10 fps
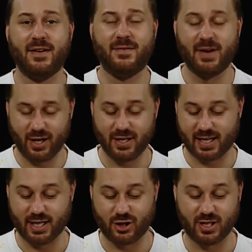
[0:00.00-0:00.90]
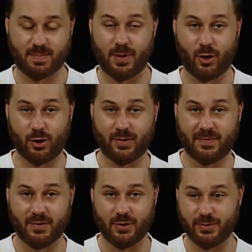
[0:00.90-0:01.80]
very delicious bowl of
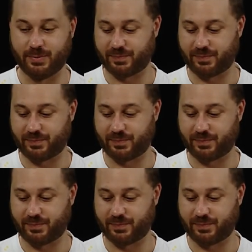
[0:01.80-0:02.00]
food.